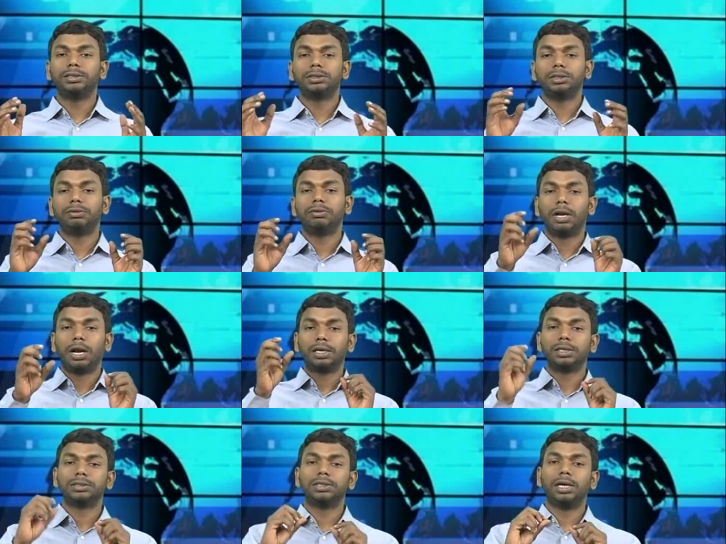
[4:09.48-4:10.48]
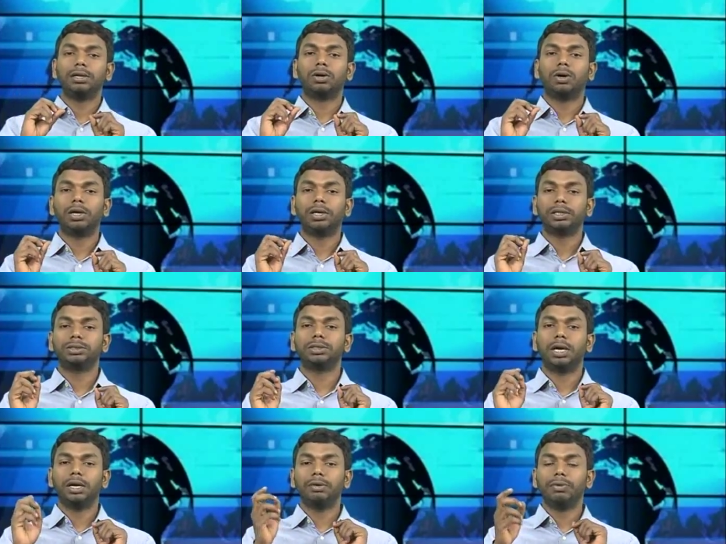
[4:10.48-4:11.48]
it will understand the context
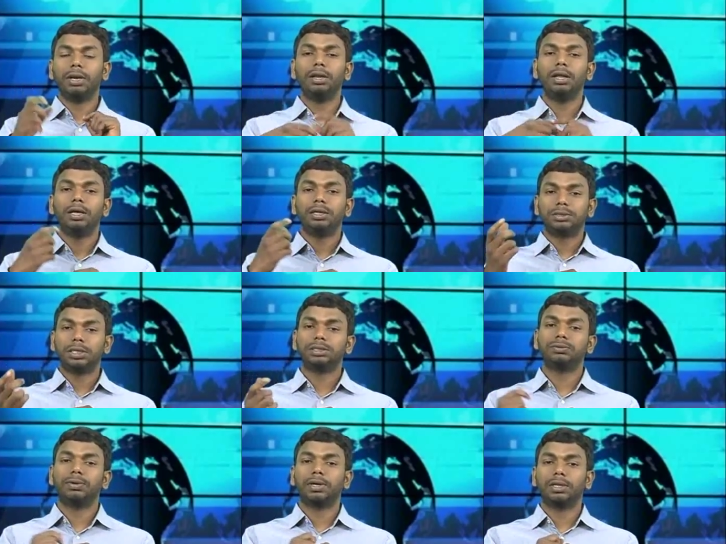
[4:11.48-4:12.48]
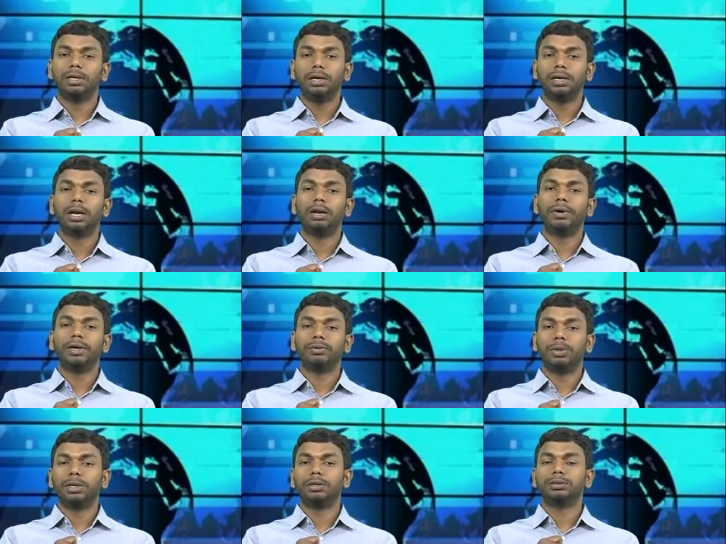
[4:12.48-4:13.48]
and will search for the relevant
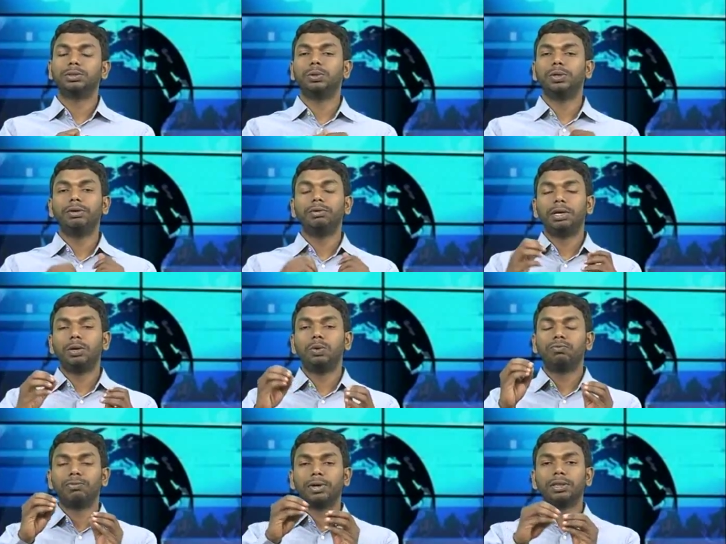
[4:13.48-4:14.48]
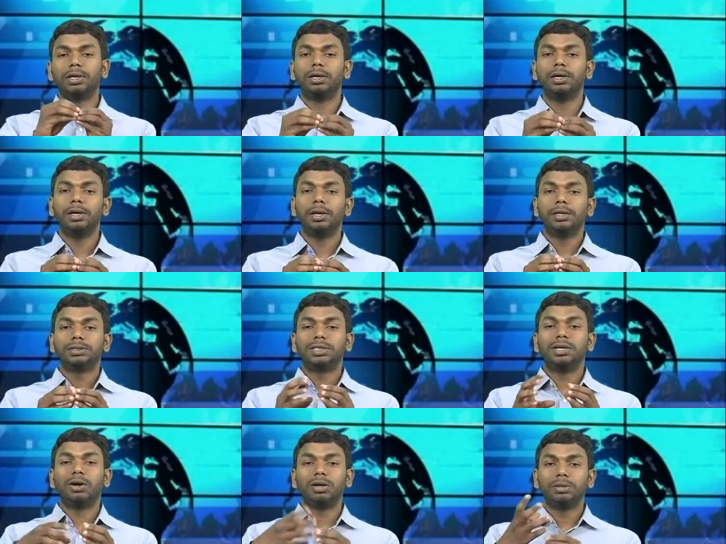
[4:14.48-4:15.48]
one. So it will look for the
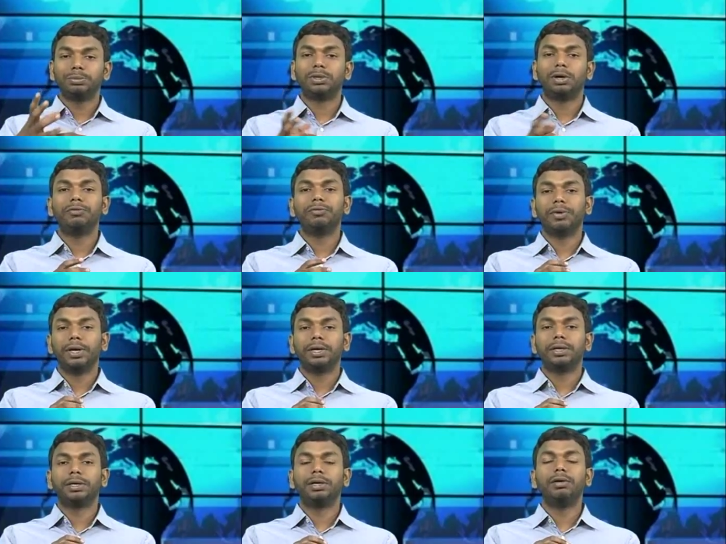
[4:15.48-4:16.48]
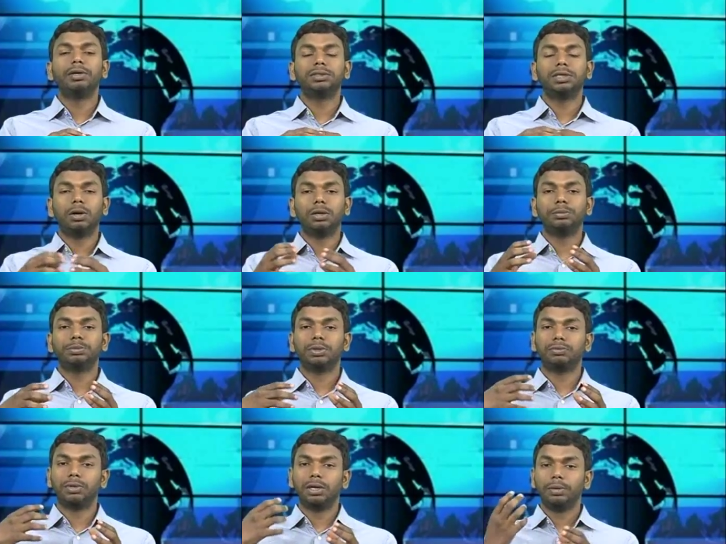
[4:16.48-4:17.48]
synonyms of
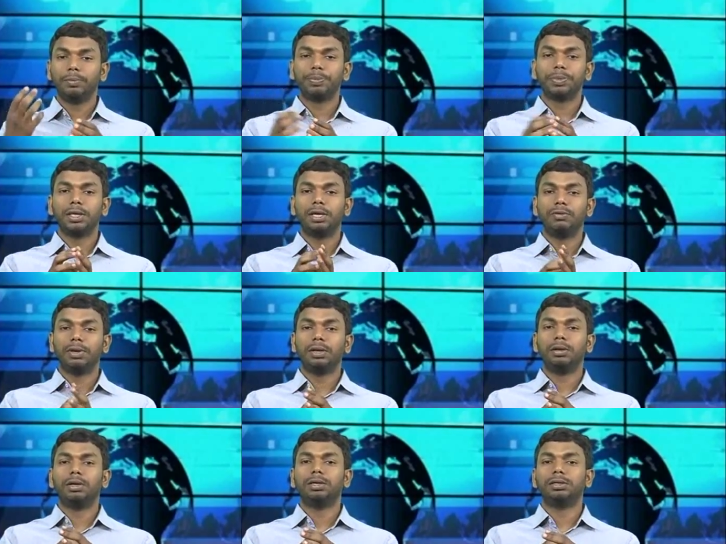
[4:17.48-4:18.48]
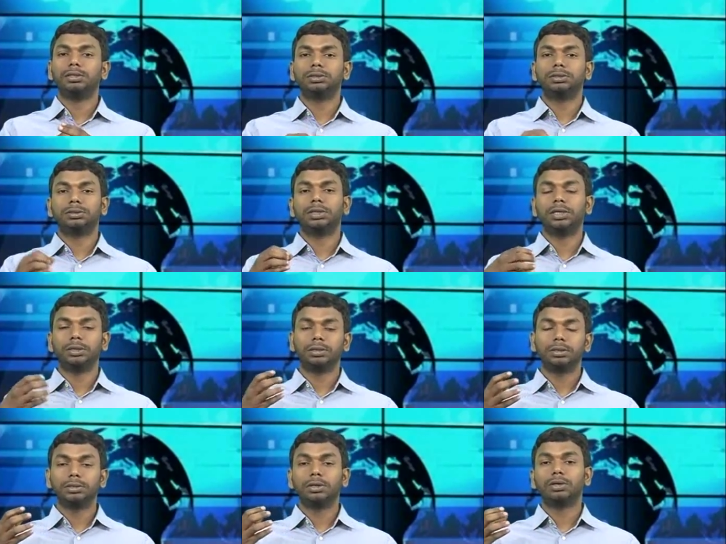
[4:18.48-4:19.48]
the given string
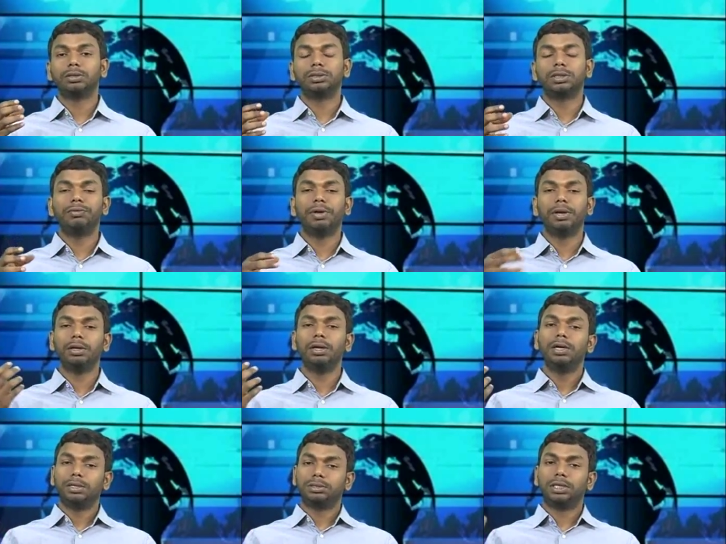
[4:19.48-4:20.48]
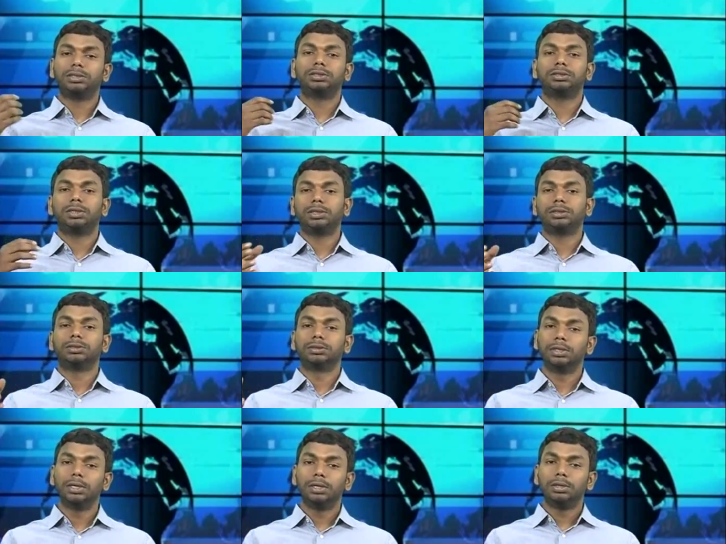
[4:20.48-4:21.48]
or given search strings.
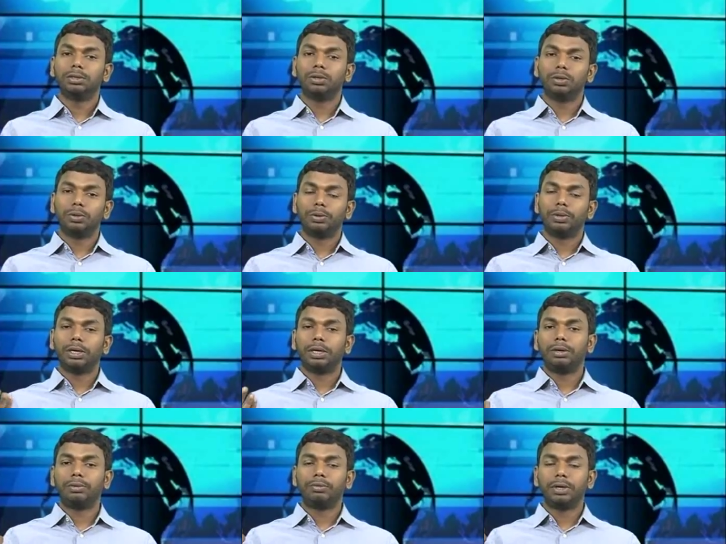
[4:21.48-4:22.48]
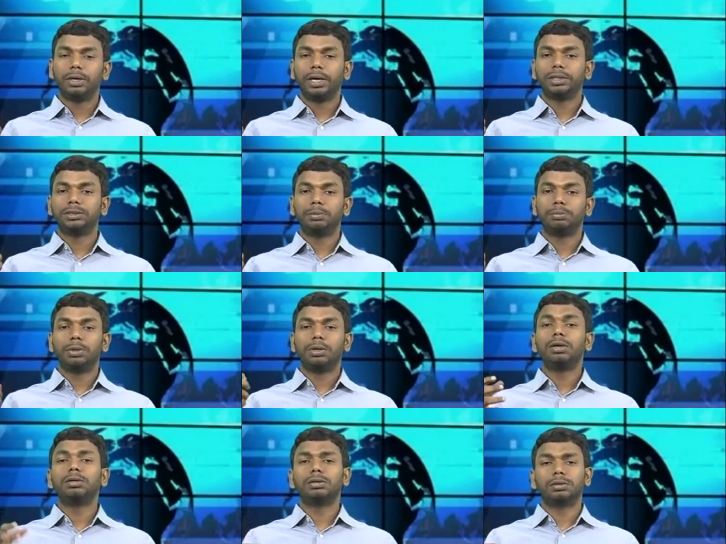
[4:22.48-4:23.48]
So one example
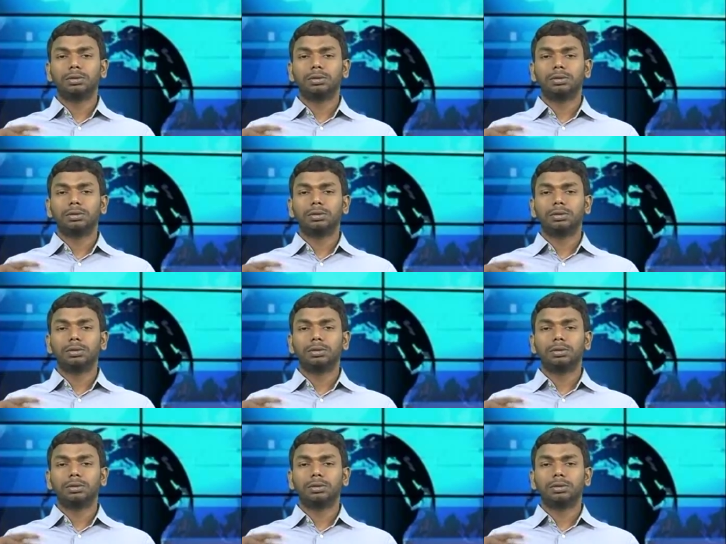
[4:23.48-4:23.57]
or